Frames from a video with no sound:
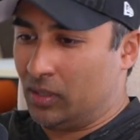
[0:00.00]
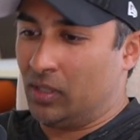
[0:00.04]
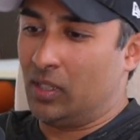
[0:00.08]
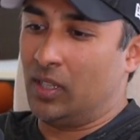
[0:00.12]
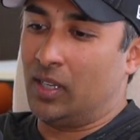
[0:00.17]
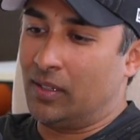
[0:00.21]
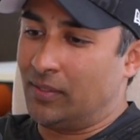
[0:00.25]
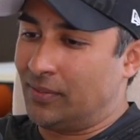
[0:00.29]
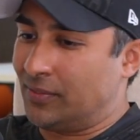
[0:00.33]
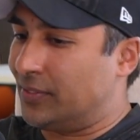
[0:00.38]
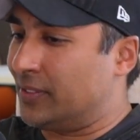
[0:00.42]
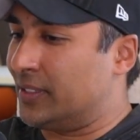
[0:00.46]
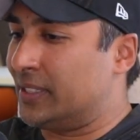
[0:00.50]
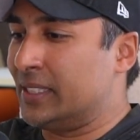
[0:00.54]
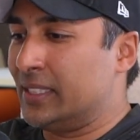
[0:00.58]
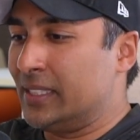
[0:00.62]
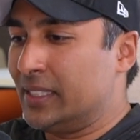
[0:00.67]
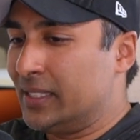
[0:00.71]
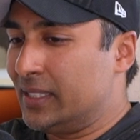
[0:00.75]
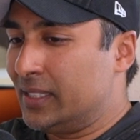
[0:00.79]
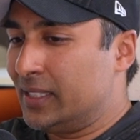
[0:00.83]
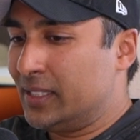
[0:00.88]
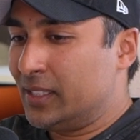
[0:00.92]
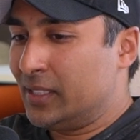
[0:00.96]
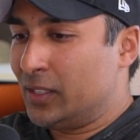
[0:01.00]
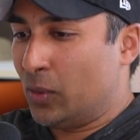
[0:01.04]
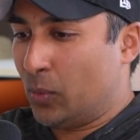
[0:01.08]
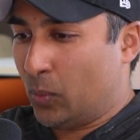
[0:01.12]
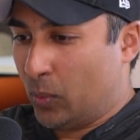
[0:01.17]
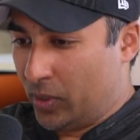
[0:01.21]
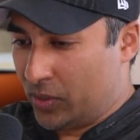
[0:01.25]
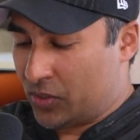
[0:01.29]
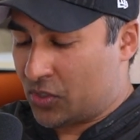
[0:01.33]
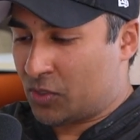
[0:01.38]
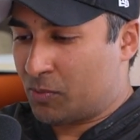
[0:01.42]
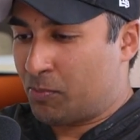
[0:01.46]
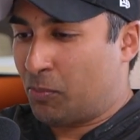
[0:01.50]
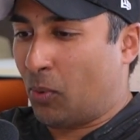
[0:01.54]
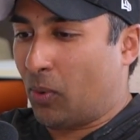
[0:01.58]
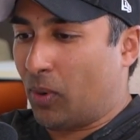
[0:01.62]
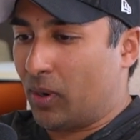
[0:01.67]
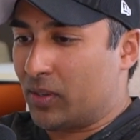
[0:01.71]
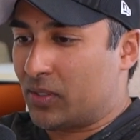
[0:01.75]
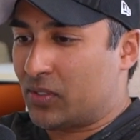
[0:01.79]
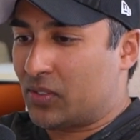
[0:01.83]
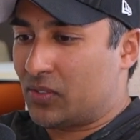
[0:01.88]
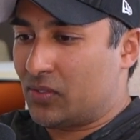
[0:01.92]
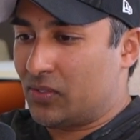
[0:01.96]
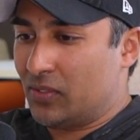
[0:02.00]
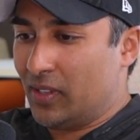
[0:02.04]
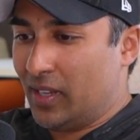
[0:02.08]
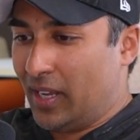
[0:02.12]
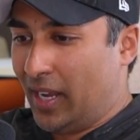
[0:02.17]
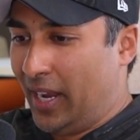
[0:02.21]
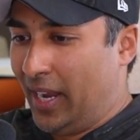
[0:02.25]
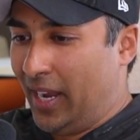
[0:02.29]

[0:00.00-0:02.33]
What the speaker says: in love with sports.